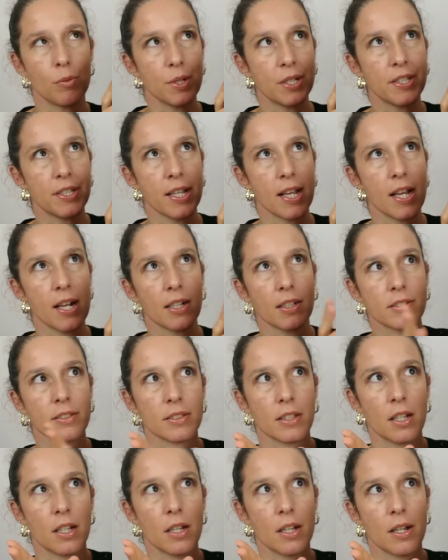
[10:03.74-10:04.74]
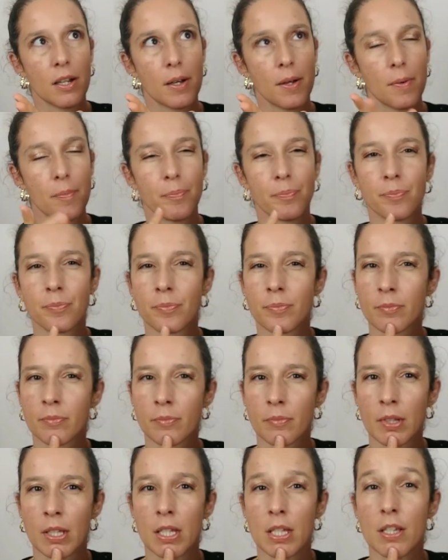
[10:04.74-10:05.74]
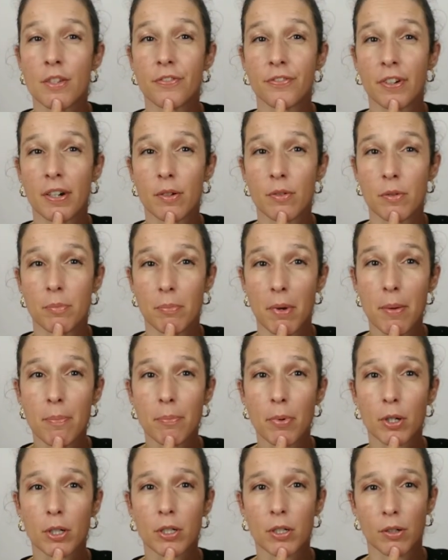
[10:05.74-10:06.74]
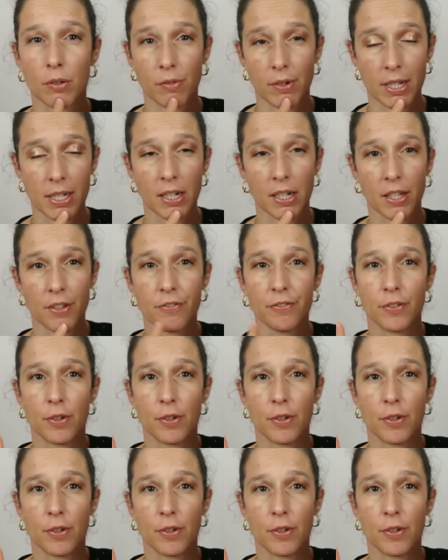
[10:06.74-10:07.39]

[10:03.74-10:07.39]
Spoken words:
retails, if I remember correctly,